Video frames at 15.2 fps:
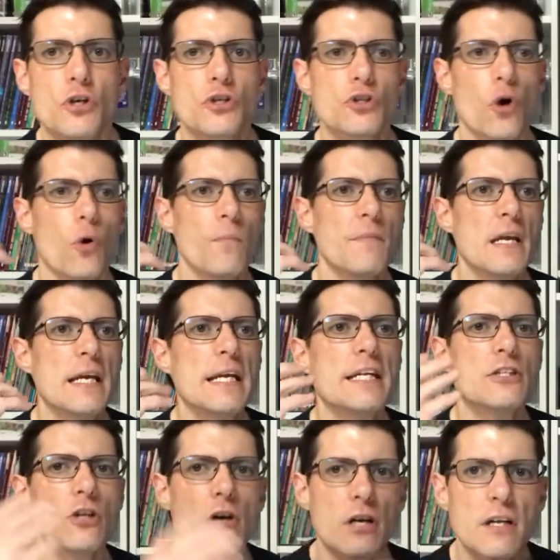So he
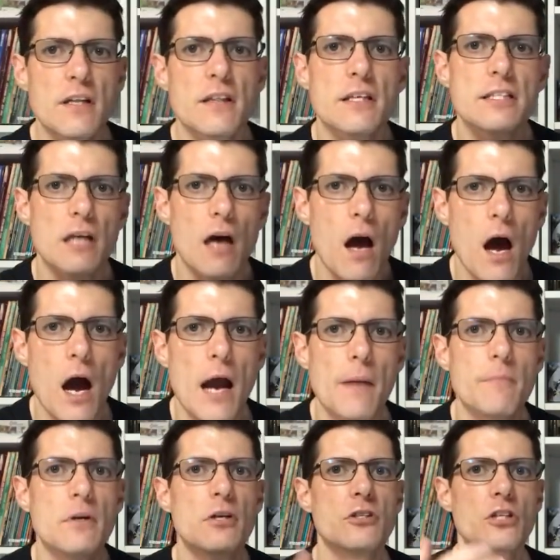took the
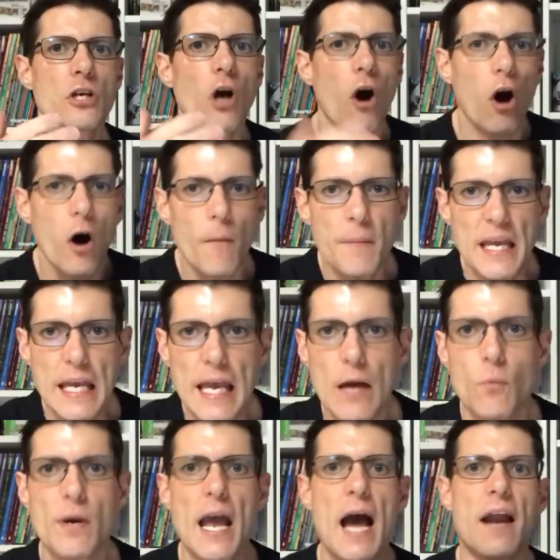time to call me
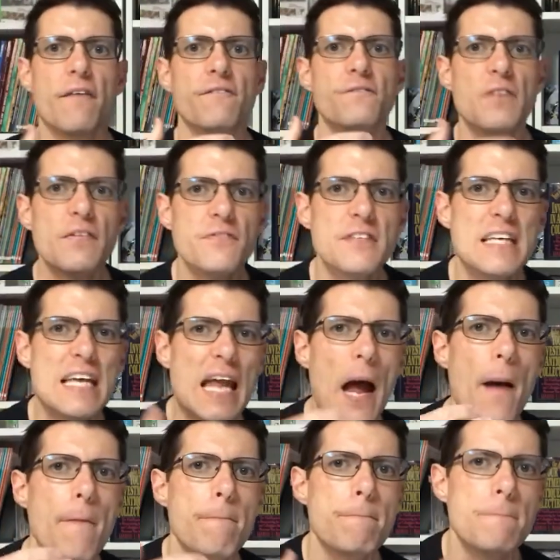and we had a 50
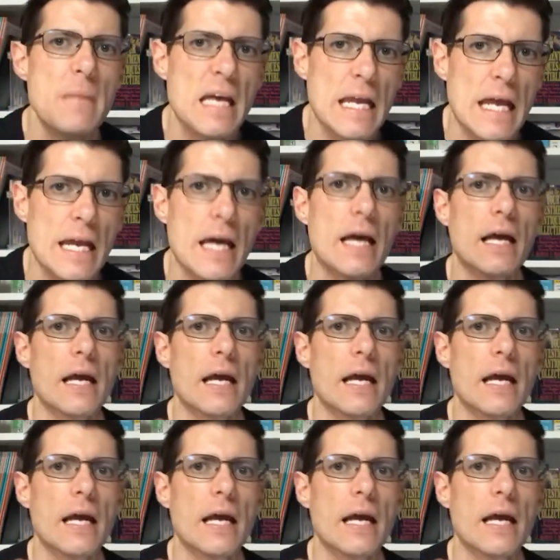minute